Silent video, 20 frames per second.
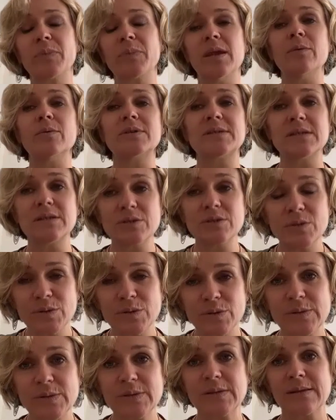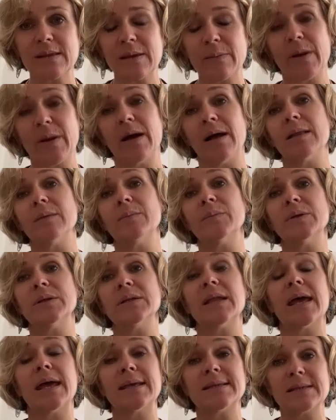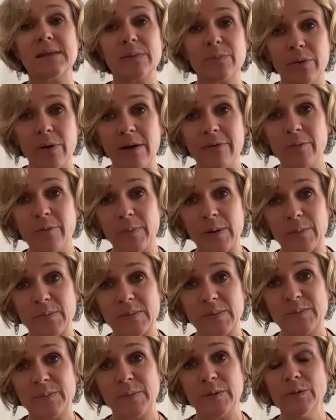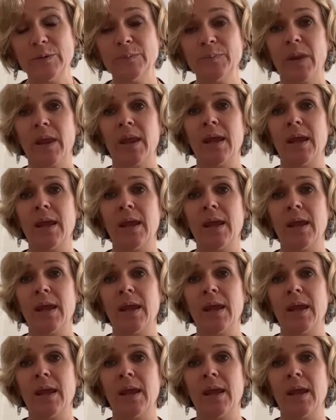It was introduced to their parliament as a private member's bill.